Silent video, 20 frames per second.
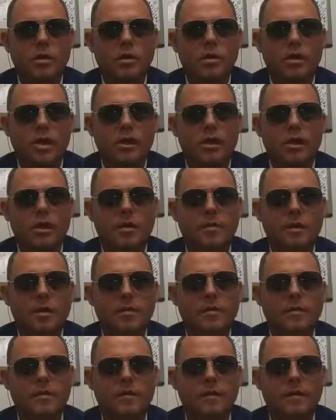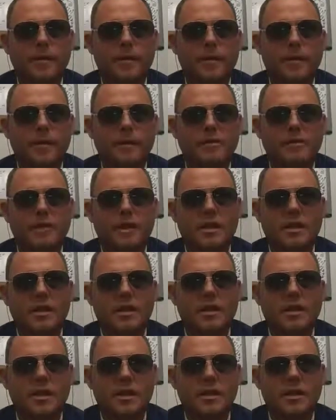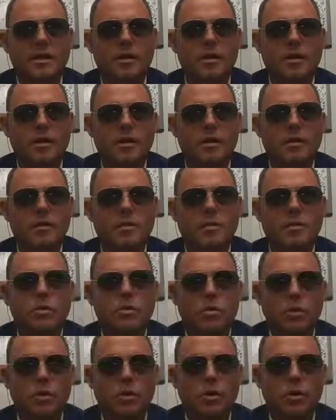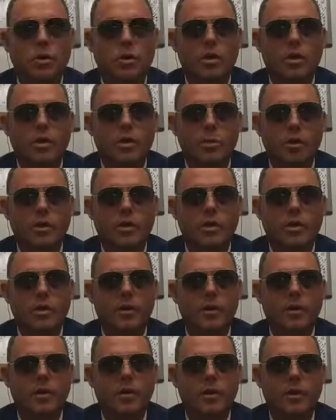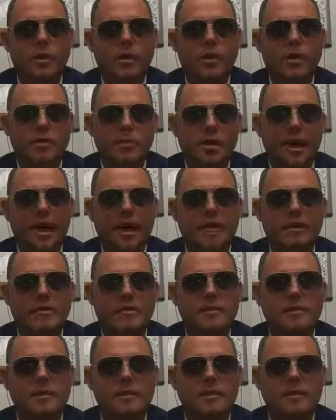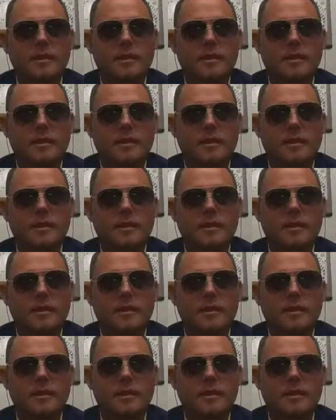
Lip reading: talking about some of the things that he had done to her and with her in the past,